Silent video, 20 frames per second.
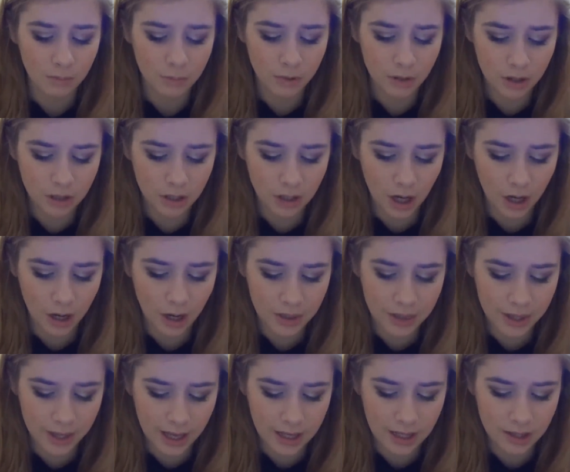But, you know, I
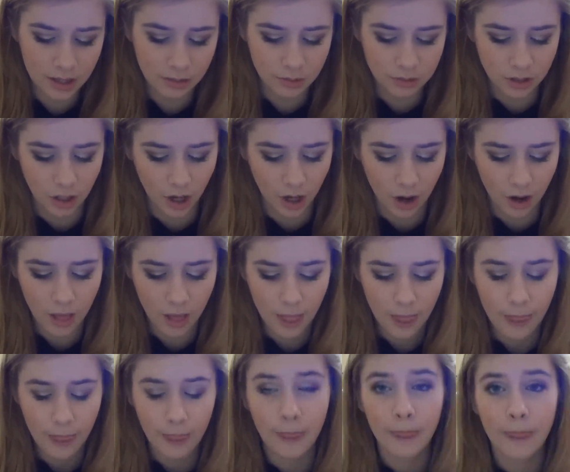think anything would go.
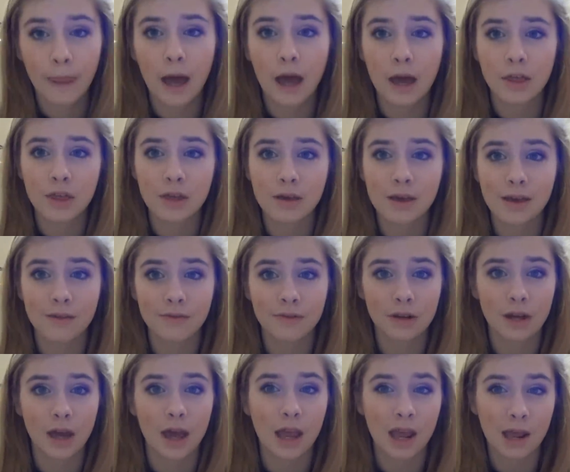I think
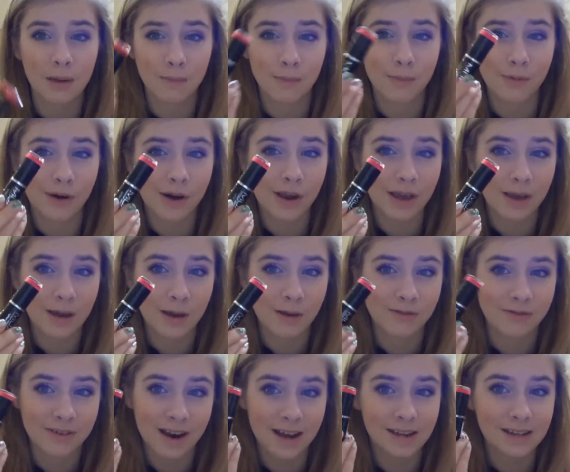even a bright
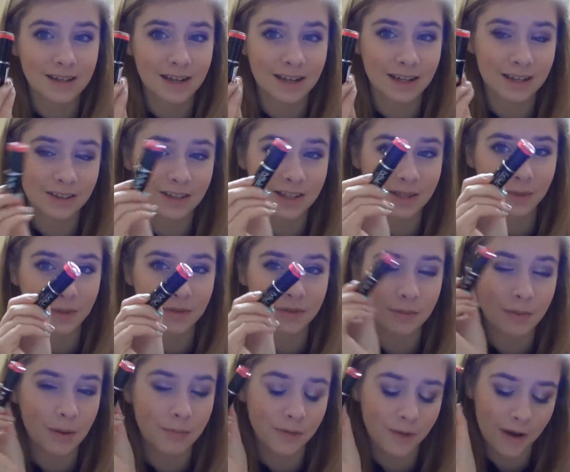red, like this one
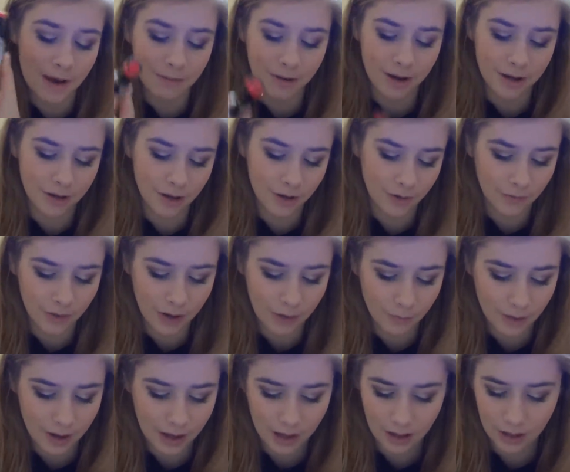from MUA, might go quite
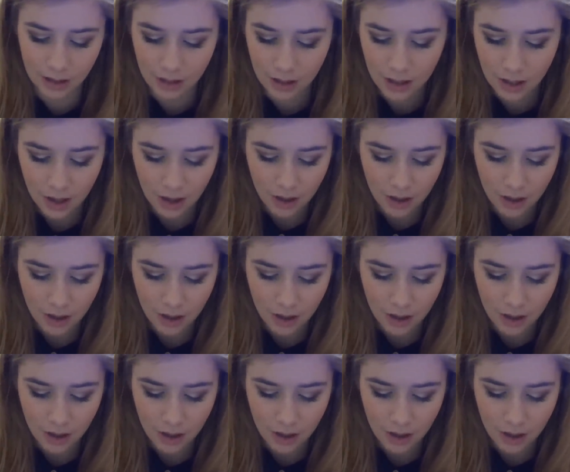well.